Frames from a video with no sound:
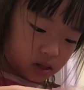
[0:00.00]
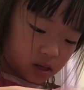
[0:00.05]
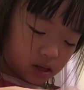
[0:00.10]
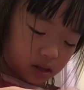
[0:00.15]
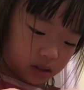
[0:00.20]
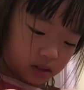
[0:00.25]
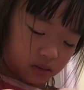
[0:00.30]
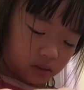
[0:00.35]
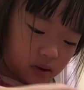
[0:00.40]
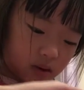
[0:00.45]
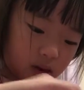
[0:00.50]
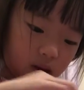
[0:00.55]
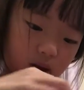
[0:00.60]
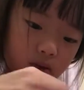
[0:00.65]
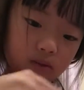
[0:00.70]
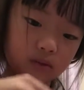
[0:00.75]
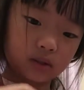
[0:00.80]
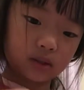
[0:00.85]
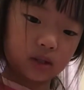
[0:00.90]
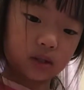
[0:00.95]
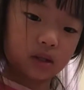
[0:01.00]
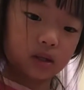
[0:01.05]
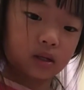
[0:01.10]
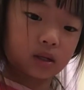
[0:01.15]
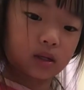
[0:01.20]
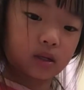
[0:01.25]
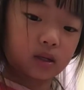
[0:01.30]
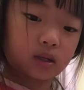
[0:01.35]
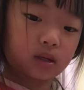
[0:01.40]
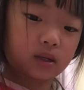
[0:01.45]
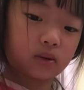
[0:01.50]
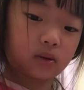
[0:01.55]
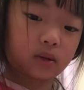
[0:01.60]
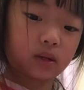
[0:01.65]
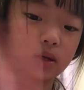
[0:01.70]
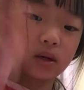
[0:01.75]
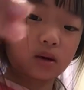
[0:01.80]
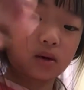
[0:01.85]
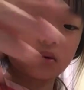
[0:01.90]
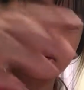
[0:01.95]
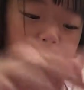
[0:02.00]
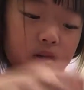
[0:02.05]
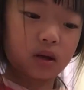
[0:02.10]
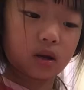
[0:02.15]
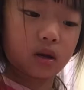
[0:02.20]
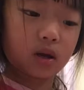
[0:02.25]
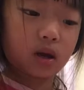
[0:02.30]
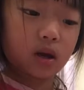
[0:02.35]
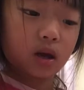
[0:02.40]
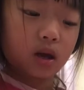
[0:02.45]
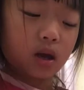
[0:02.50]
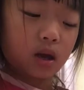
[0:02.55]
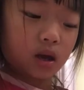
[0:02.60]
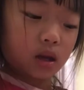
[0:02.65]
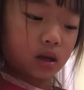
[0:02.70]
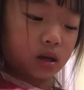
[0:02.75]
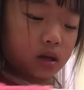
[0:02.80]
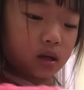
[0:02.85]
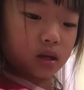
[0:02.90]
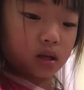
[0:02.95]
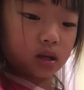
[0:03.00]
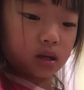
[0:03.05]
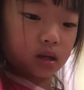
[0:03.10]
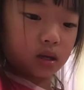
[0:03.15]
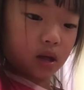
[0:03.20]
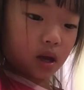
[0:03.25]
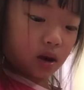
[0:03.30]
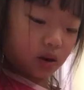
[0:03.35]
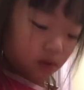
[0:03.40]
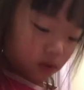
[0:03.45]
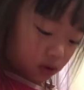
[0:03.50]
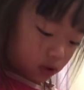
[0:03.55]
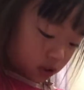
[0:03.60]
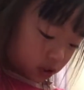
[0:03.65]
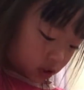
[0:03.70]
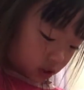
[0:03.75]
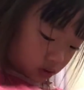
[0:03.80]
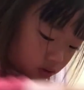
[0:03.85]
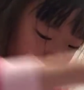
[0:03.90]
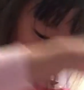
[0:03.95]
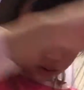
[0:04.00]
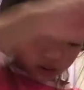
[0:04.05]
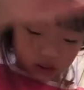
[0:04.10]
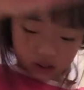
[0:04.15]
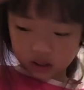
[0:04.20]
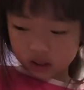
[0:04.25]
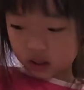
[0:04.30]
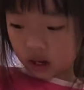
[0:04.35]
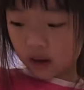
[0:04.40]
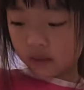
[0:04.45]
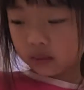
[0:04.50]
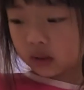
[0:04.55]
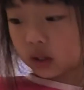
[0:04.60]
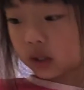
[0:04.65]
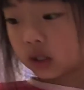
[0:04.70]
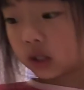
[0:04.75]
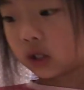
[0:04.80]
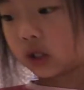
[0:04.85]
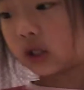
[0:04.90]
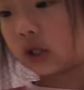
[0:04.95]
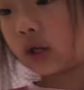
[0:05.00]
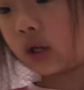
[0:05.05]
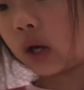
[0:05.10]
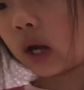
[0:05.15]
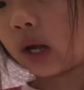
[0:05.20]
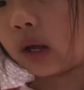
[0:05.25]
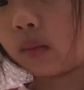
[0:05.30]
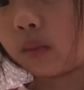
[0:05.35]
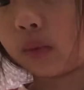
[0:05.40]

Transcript: this one out. There we go. And now I'm going to show you how